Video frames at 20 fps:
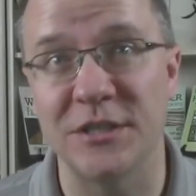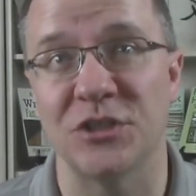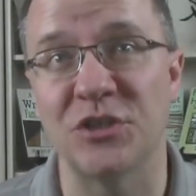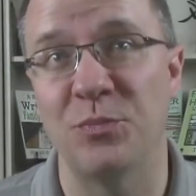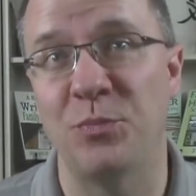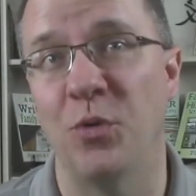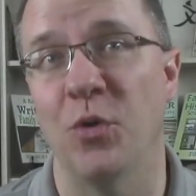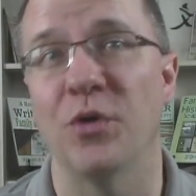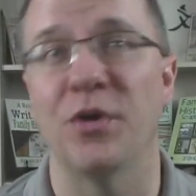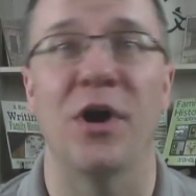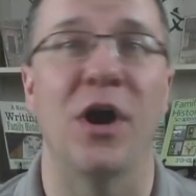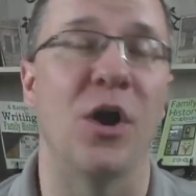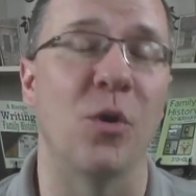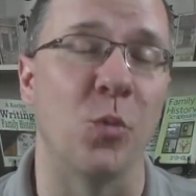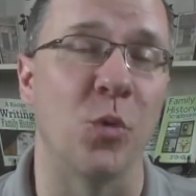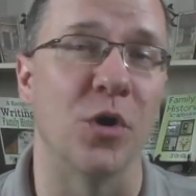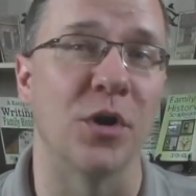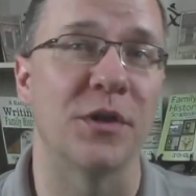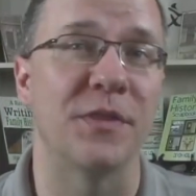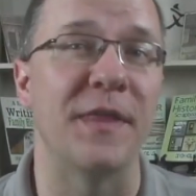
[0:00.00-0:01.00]
to support our
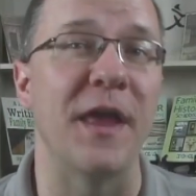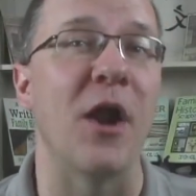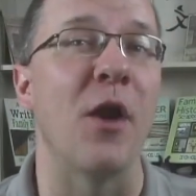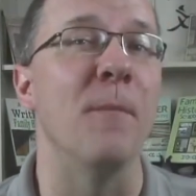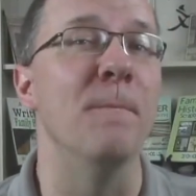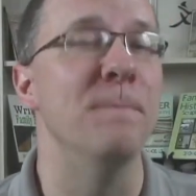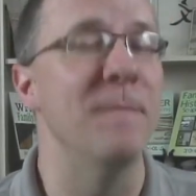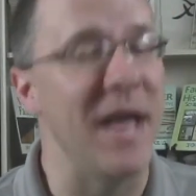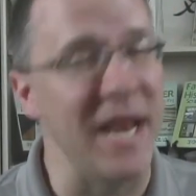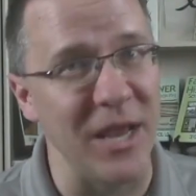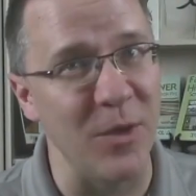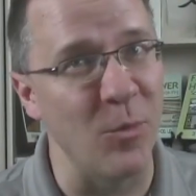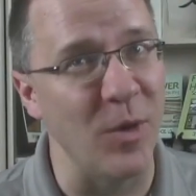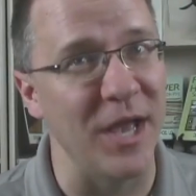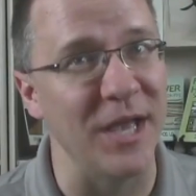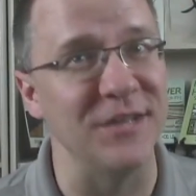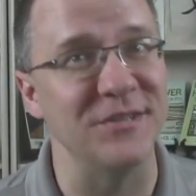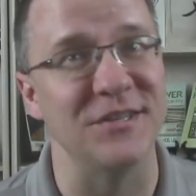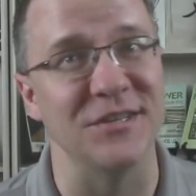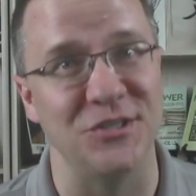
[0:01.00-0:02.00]
work, there are many
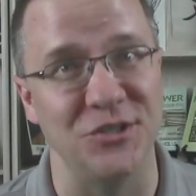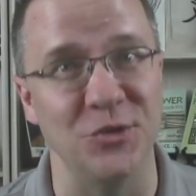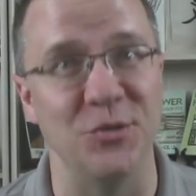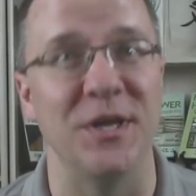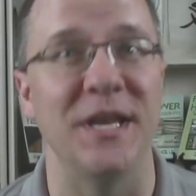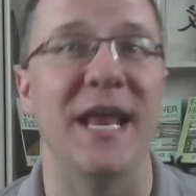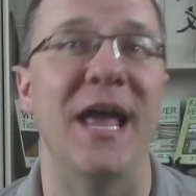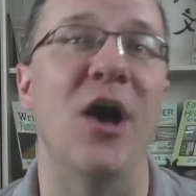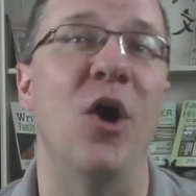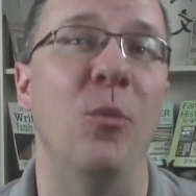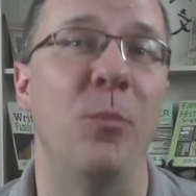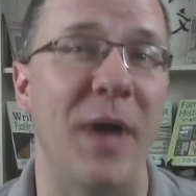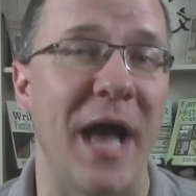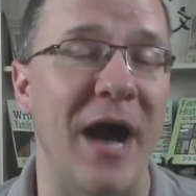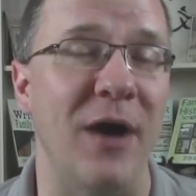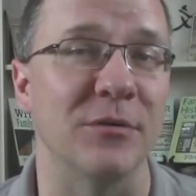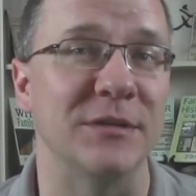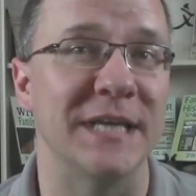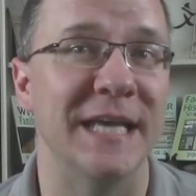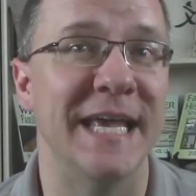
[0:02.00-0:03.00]
ways that you can help
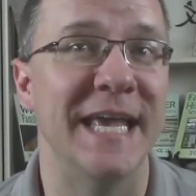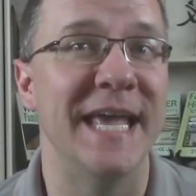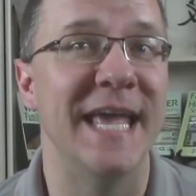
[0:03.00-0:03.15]
out.